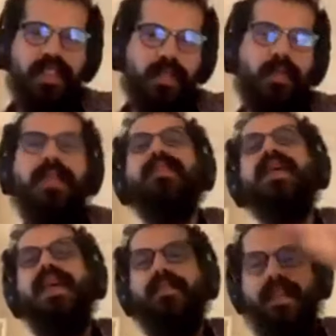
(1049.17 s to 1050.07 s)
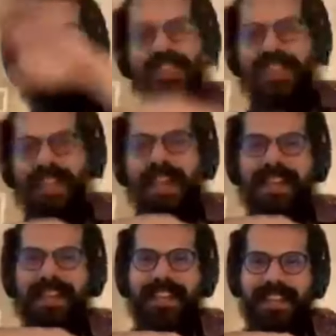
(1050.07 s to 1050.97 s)
who then became refugees
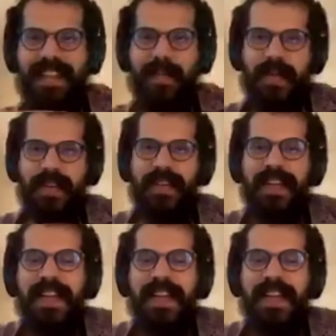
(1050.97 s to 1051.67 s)
again in Lebanon.